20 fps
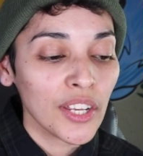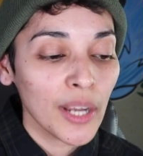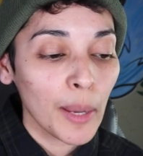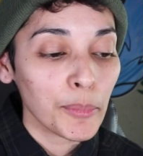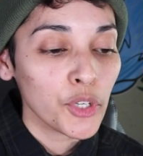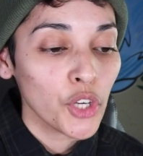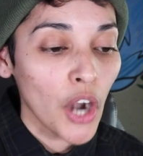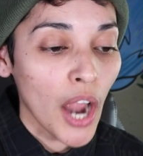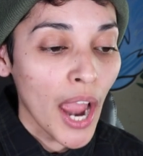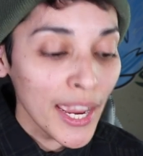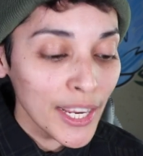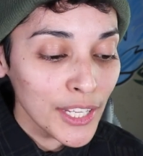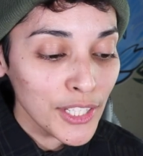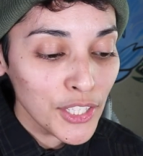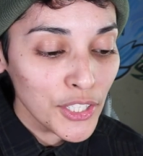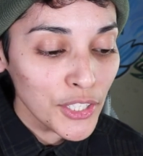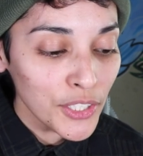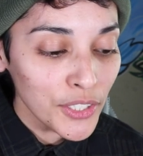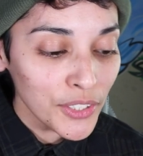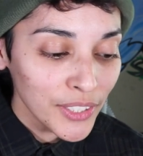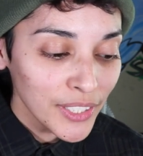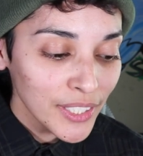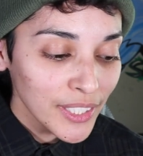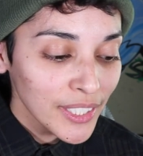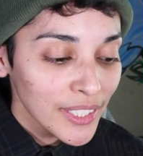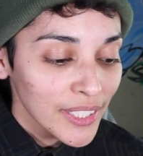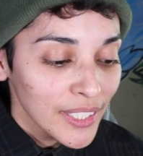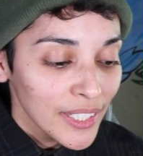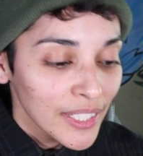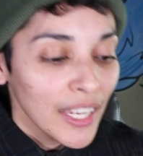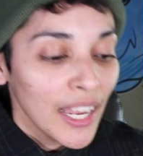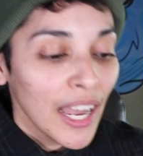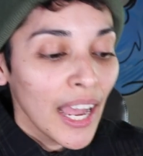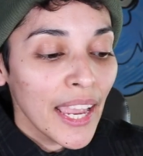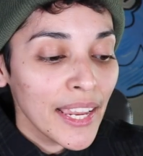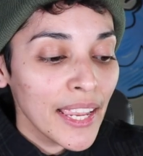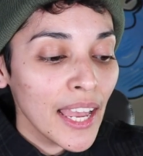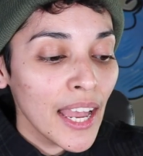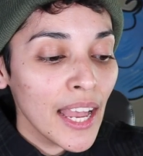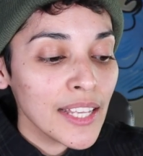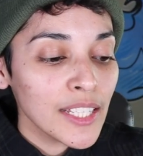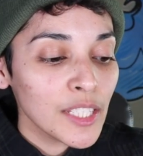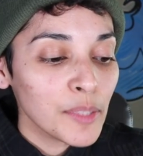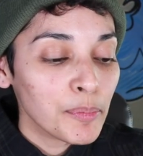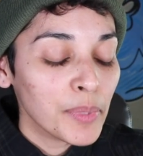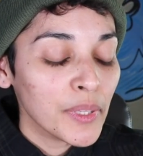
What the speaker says: and I'm trying to, I guess.